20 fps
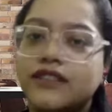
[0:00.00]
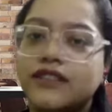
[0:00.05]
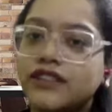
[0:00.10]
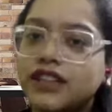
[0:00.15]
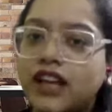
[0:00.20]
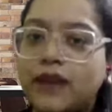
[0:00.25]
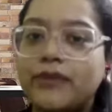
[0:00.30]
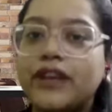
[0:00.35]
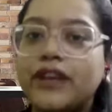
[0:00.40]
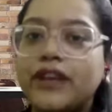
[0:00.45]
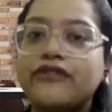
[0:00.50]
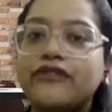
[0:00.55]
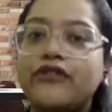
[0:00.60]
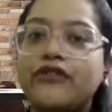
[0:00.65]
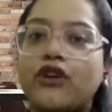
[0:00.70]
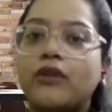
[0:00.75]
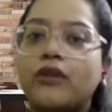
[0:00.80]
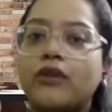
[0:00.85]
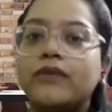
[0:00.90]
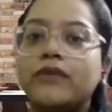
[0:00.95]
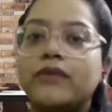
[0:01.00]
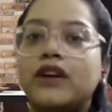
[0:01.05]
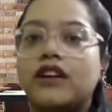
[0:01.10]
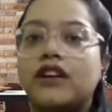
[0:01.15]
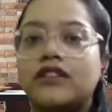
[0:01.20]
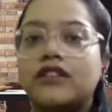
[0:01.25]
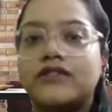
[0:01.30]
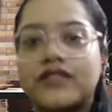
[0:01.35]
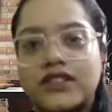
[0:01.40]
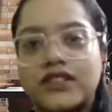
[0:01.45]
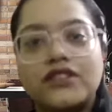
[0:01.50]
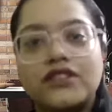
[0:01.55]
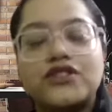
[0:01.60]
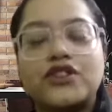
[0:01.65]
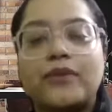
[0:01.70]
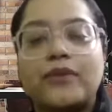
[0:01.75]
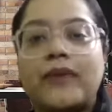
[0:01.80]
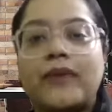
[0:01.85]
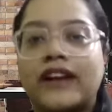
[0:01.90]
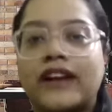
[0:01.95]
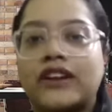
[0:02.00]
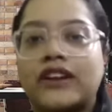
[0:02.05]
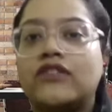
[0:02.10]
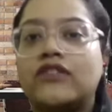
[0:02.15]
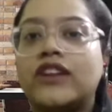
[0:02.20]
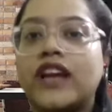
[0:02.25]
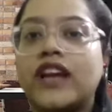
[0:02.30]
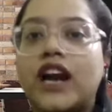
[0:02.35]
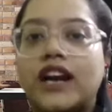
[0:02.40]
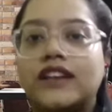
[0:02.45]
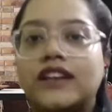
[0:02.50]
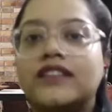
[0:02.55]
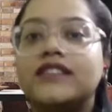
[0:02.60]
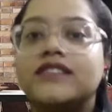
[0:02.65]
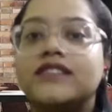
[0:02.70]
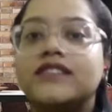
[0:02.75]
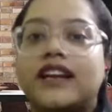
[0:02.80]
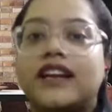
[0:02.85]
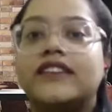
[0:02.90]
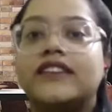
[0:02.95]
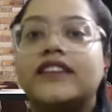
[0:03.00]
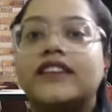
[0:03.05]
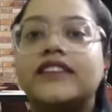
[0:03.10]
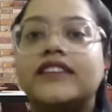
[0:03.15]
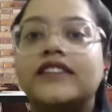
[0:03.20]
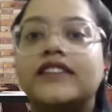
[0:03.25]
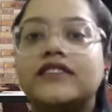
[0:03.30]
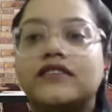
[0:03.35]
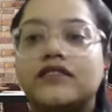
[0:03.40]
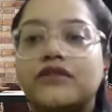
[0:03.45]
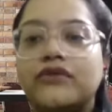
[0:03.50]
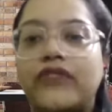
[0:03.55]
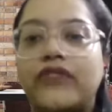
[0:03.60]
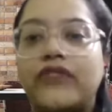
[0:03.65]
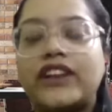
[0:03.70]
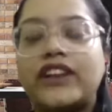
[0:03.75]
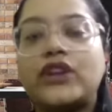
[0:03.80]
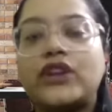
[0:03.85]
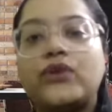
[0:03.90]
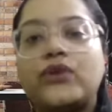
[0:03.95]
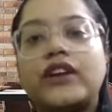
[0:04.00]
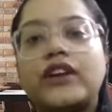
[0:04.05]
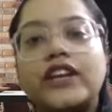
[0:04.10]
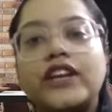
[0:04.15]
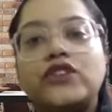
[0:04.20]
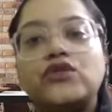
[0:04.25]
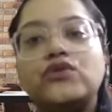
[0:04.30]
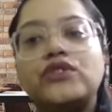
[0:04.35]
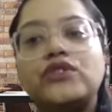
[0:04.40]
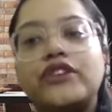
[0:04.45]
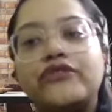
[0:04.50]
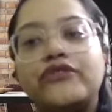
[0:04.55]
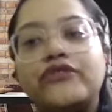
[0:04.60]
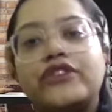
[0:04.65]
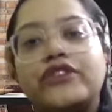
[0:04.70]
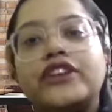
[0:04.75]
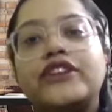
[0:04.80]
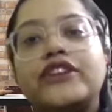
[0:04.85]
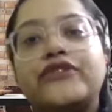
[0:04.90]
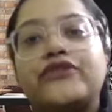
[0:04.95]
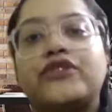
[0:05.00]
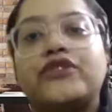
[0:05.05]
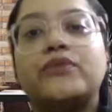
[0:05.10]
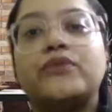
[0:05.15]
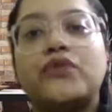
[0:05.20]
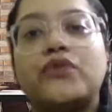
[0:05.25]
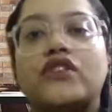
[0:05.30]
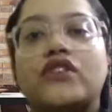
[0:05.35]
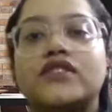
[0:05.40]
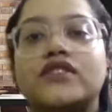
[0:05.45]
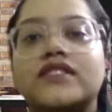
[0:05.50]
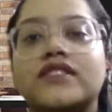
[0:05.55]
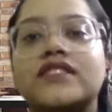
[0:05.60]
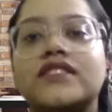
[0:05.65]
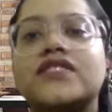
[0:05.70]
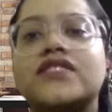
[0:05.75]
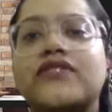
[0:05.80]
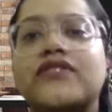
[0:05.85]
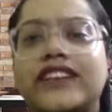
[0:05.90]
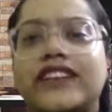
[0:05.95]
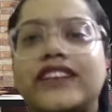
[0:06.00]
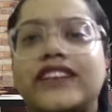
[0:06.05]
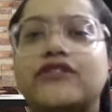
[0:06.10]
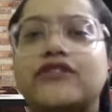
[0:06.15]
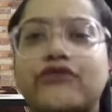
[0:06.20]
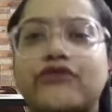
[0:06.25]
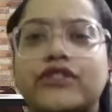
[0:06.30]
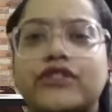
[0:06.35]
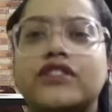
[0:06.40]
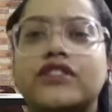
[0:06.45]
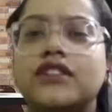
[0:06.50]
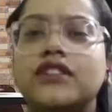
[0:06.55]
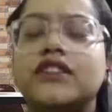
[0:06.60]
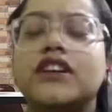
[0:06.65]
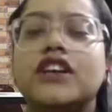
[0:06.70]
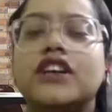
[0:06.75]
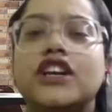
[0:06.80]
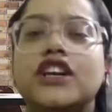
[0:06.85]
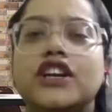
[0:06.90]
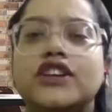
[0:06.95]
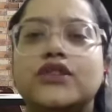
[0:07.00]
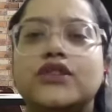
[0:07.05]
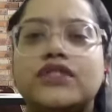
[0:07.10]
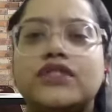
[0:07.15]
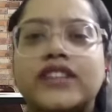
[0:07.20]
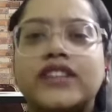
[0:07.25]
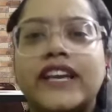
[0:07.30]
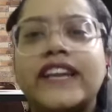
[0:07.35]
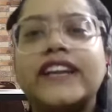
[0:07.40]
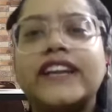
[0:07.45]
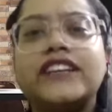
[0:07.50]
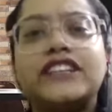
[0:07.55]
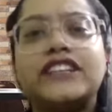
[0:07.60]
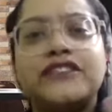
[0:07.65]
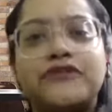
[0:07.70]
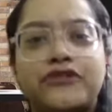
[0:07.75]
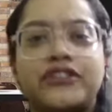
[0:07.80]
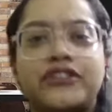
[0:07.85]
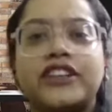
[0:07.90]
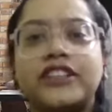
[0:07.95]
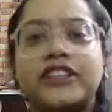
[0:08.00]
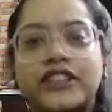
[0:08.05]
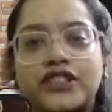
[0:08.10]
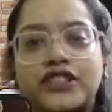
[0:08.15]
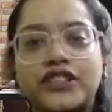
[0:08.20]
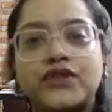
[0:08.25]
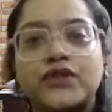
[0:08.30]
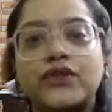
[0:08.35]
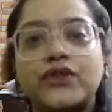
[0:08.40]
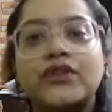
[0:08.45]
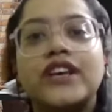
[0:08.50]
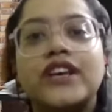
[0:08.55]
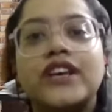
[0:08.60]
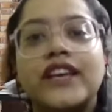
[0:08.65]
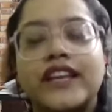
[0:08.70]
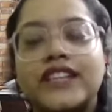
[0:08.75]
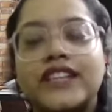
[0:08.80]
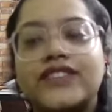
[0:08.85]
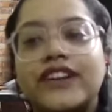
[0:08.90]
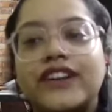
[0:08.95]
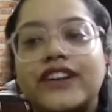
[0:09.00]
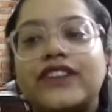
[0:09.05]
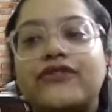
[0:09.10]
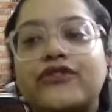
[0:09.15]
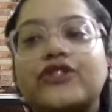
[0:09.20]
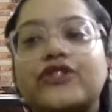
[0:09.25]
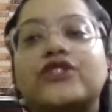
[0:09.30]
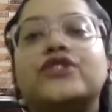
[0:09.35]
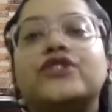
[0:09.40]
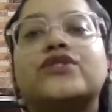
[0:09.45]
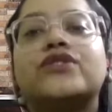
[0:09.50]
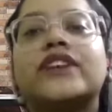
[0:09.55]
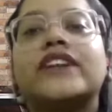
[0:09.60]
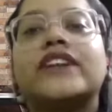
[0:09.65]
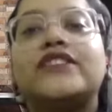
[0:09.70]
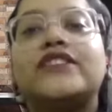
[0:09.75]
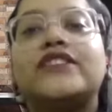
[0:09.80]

coming from a researcher background, I understand that when you are into different projects, it's very difficult to think different. It's very difficult to think